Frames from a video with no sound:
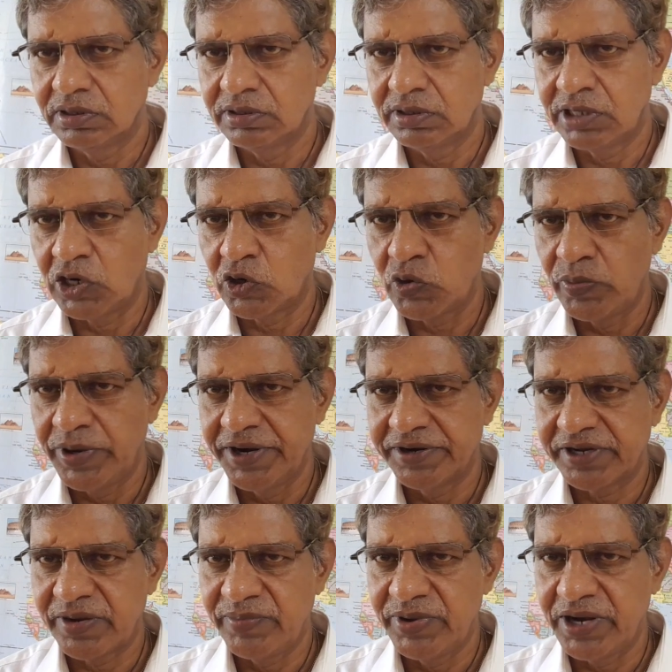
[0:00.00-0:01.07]
documents
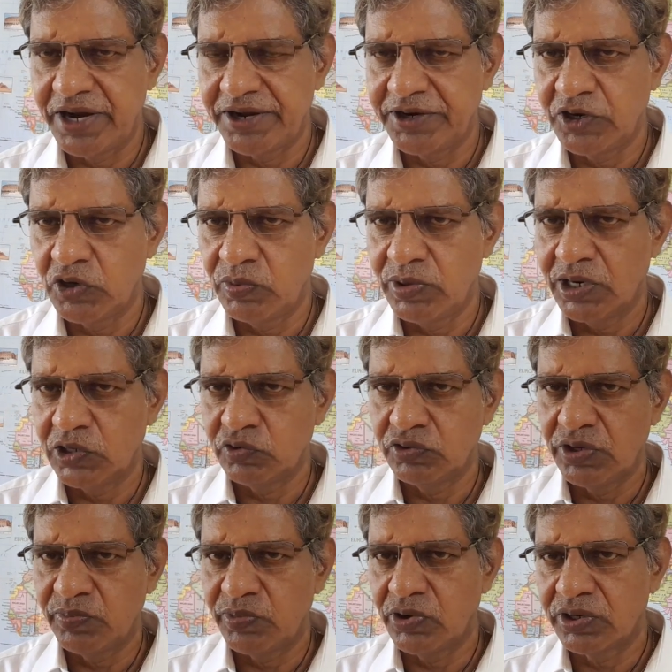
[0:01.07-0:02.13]
have been handed over to the
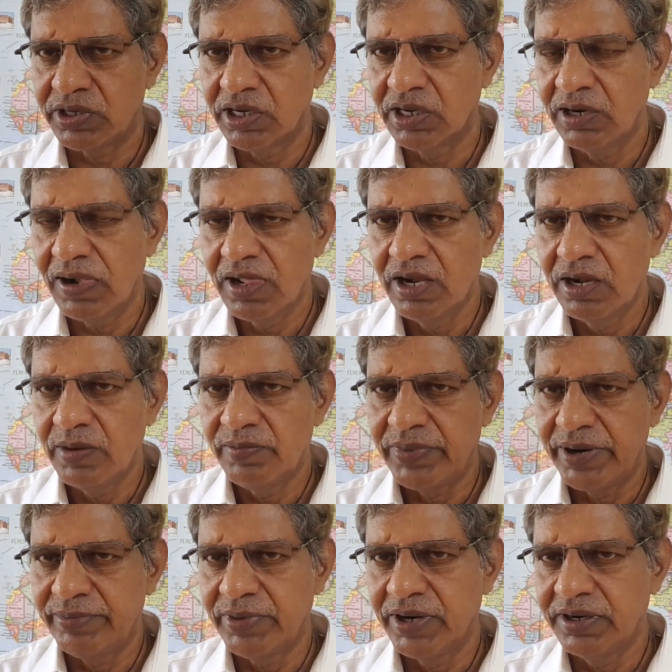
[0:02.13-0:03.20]
importer,
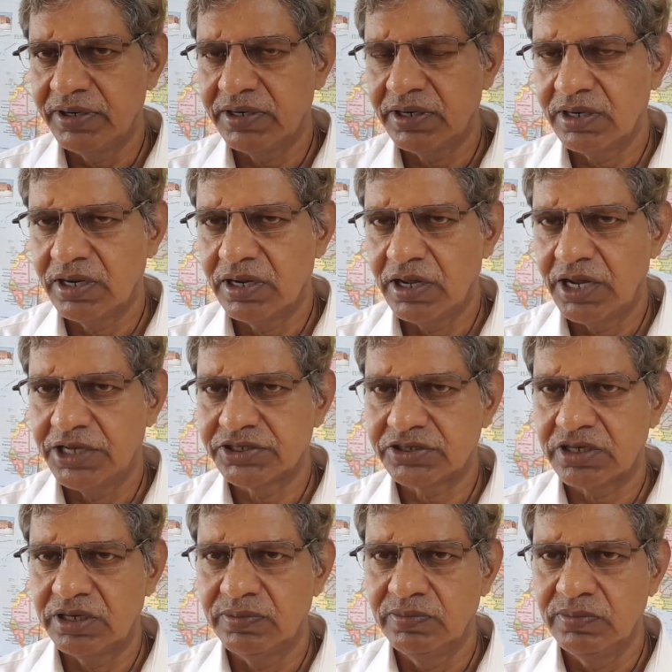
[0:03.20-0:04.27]
payment has
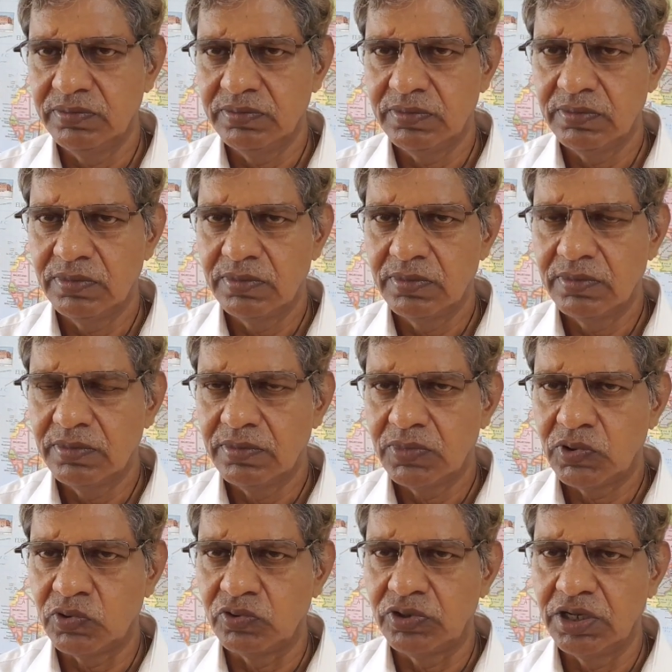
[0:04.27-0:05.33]
come
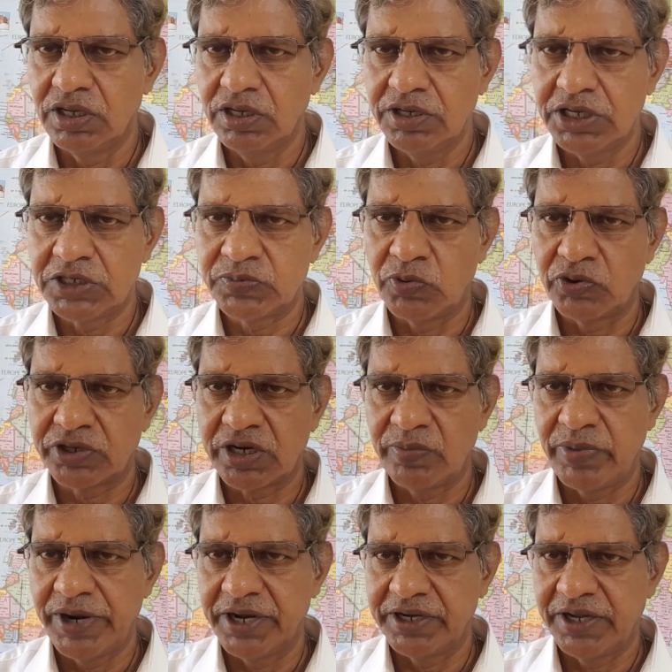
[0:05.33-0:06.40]
to the exporter
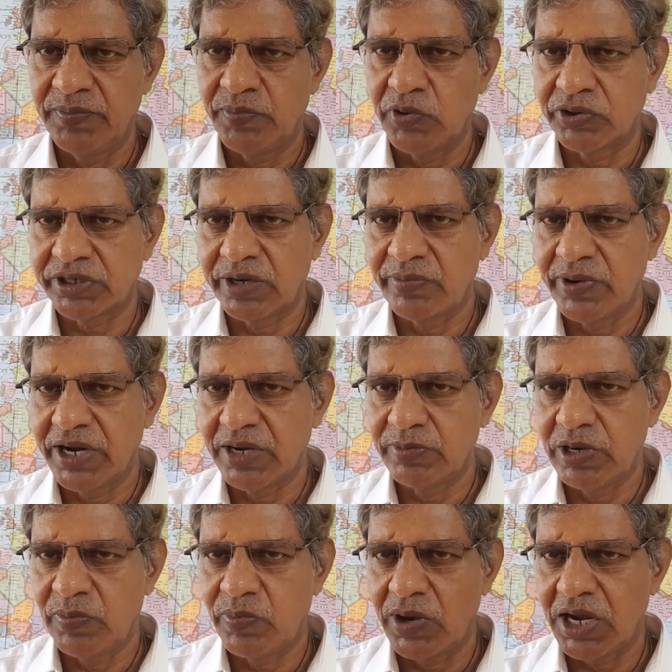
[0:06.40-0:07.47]
bank. Importer bank
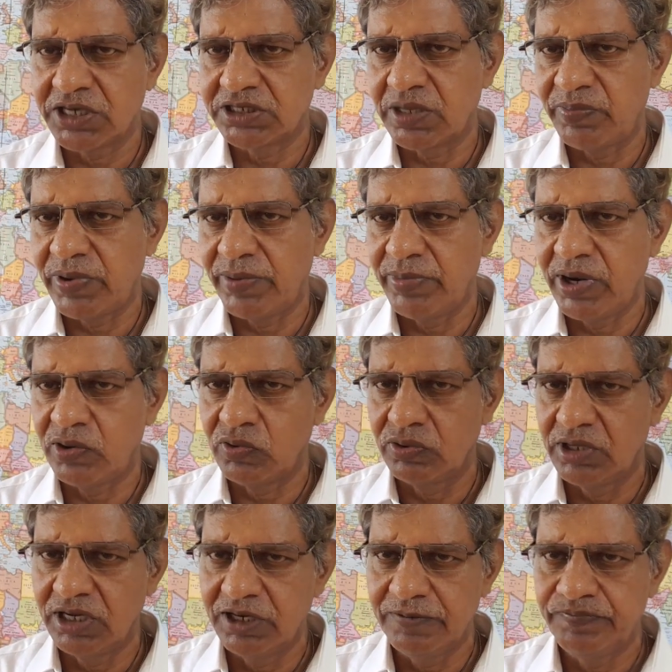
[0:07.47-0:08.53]
will pass the payment to
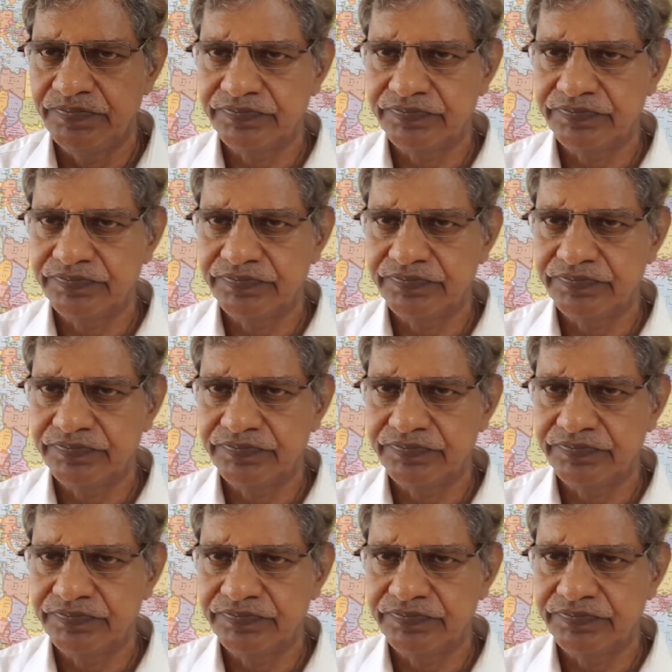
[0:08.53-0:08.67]
the